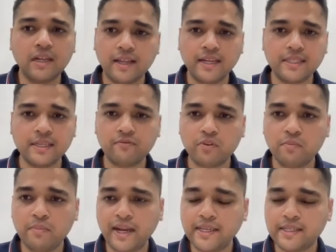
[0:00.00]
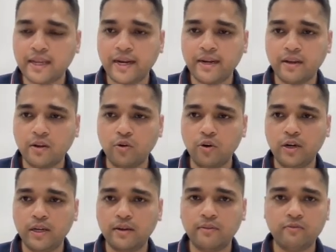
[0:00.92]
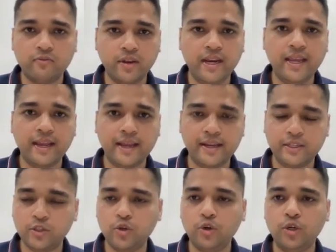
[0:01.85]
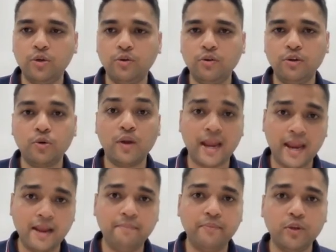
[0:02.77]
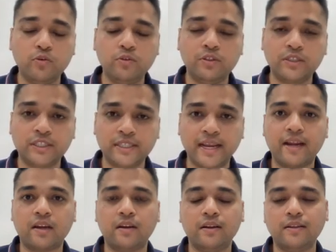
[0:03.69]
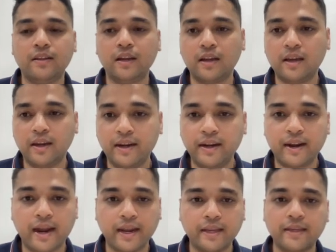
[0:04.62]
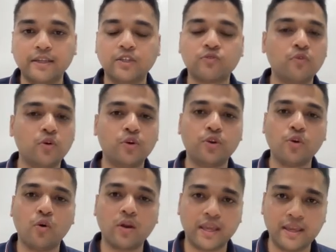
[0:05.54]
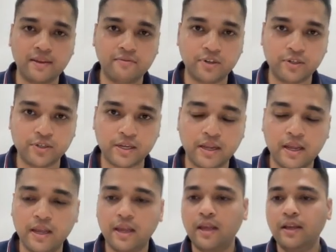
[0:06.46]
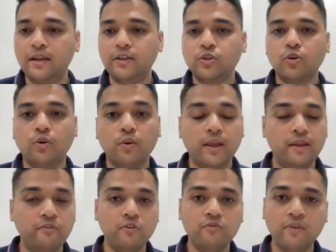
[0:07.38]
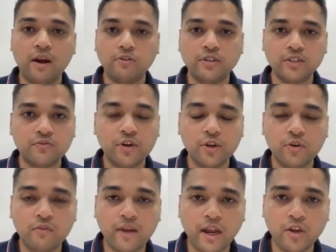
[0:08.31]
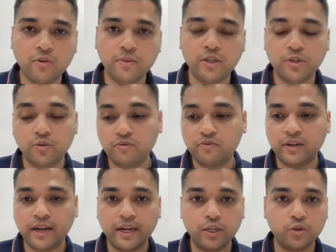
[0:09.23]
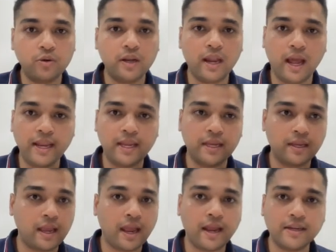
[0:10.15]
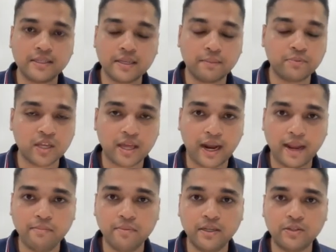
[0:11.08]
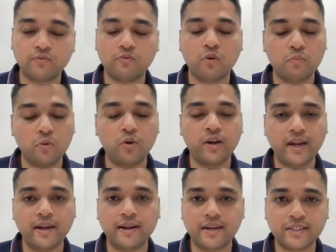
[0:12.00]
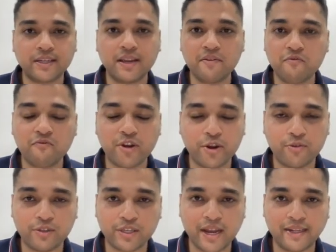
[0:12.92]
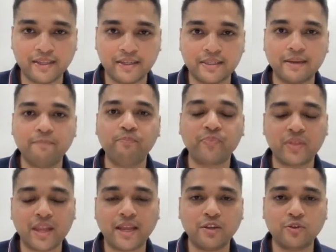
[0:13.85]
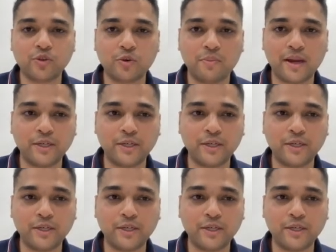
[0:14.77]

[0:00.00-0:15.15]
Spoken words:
that's it from my side, a good free SEO tool to help you check the current rankings for your keywords. So if you found this video valuable, don't forget to like and subscribe us for more interesting videos like this. Thank you so